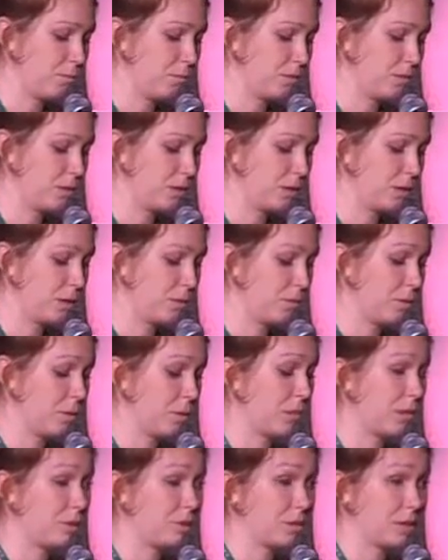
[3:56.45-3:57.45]
reducing
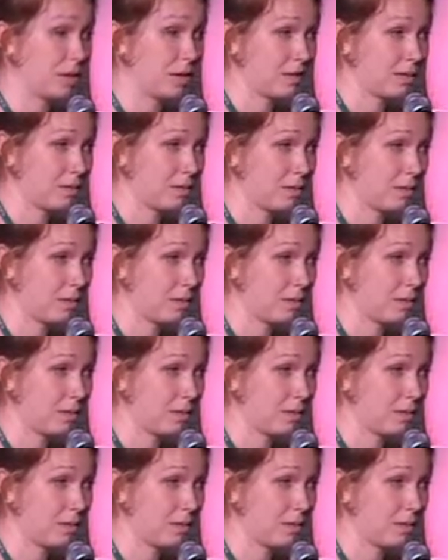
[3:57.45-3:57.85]
greenhouse gas